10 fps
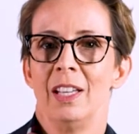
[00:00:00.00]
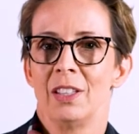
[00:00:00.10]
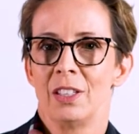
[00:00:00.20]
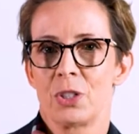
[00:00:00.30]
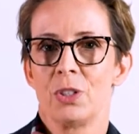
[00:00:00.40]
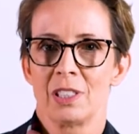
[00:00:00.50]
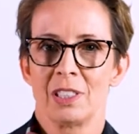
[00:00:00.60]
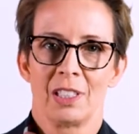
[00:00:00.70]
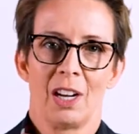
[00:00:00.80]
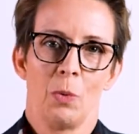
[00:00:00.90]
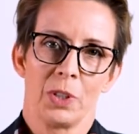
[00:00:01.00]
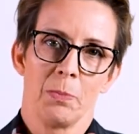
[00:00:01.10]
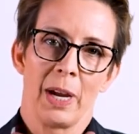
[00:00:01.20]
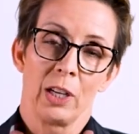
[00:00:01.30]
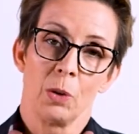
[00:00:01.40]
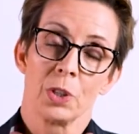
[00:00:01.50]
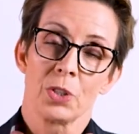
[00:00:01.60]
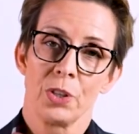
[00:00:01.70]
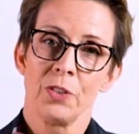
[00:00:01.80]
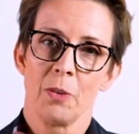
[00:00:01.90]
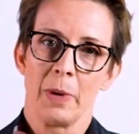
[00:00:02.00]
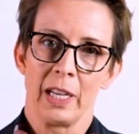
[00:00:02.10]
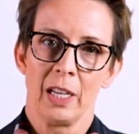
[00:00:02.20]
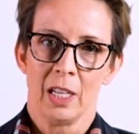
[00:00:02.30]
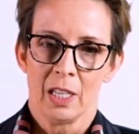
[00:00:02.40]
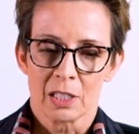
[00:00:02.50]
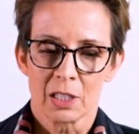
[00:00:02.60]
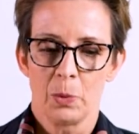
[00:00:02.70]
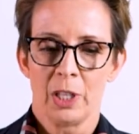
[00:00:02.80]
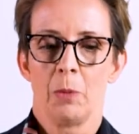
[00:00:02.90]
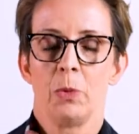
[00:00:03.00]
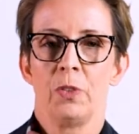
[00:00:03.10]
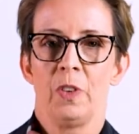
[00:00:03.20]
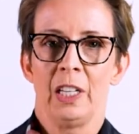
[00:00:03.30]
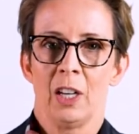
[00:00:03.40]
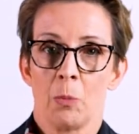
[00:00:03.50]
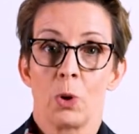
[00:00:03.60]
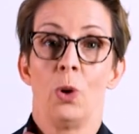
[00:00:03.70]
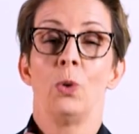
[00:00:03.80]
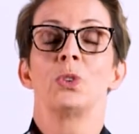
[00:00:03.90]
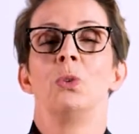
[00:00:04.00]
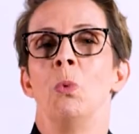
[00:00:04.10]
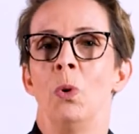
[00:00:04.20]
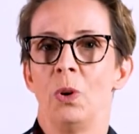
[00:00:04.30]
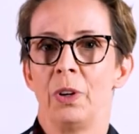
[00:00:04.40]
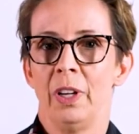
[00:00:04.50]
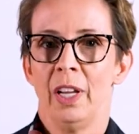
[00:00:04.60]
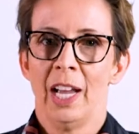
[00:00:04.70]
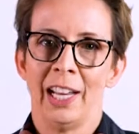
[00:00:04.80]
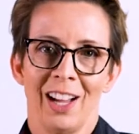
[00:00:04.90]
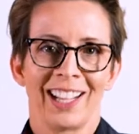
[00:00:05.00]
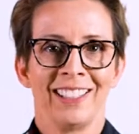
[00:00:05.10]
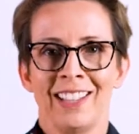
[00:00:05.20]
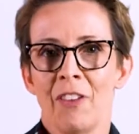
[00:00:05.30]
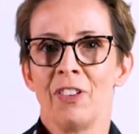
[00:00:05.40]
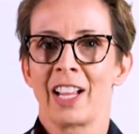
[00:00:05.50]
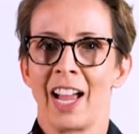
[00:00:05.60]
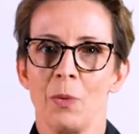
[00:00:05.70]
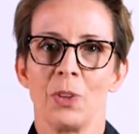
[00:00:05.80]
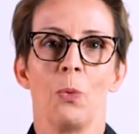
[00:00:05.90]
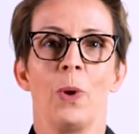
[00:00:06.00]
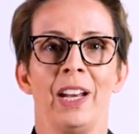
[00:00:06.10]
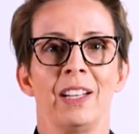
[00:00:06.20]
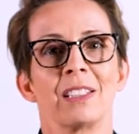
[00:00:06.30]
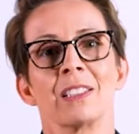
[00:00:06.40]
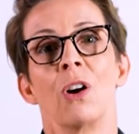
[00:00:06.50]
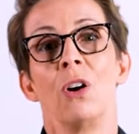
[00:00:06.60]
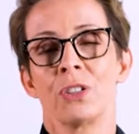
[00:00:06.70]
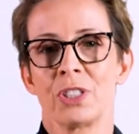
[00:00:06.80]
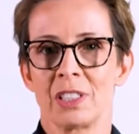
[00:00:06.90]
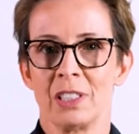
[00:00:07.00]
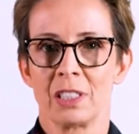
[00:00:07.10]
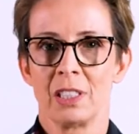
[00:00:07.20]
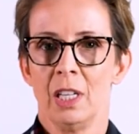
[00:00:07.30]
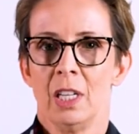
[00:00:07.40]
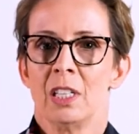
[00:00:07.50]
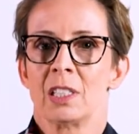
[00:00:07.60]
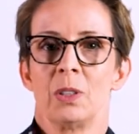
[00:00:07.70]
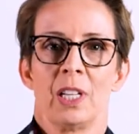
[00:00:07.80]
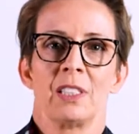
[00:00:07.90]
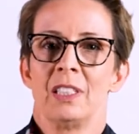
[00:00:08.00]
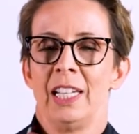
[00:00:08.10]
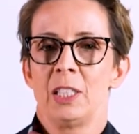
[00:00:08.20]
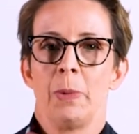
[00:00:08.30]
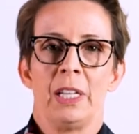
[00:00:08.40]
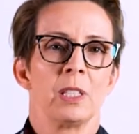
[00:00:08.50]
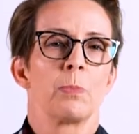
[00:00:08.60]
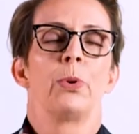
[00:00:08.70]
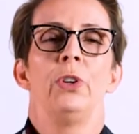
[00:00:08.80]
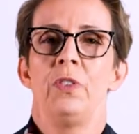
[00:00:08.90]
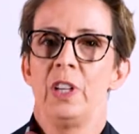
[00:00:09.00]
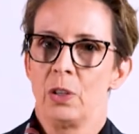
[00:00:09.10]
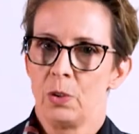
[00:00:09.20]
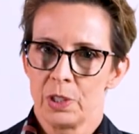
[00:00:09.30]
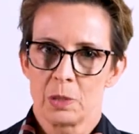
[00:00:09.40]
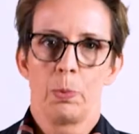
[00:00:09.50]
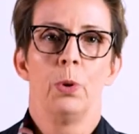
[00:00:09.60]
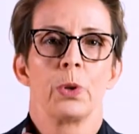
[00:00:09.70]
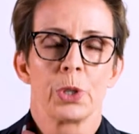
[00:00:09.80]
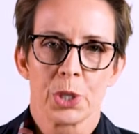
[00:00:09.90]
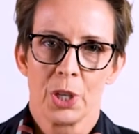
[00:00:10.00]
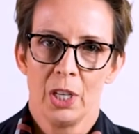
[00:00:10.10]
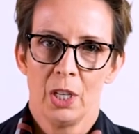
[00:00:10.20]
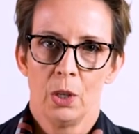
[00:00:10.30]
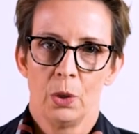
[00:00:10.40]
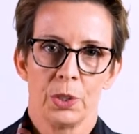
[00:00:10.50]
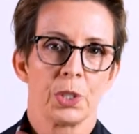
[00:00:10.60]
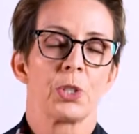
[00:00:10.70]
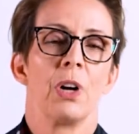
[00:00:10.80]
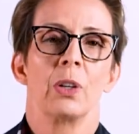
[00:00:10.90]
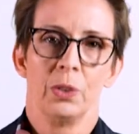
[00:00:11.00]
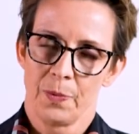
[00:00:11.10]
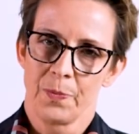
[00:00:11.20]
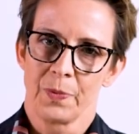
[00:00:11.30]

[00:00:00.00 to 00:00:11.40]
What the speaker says: the choices that I want to make or what's true for me, so that when I move in, I'm called toward and I can navigate with awareness and consciousness. So it doesn't need to be this proving or this push or this struggle.